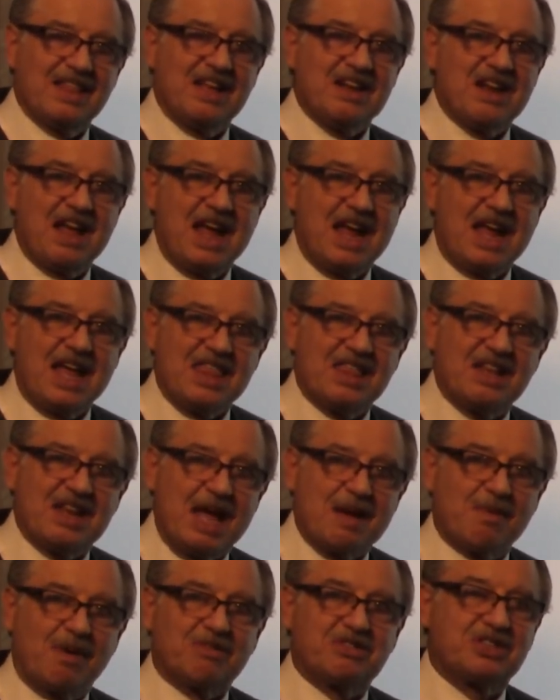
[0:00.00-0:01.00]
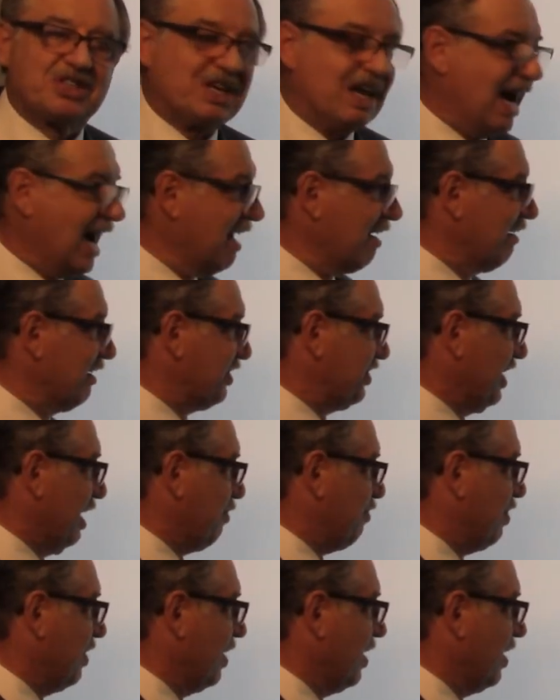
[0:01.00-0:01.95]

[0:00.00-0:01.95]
the name of scholarship.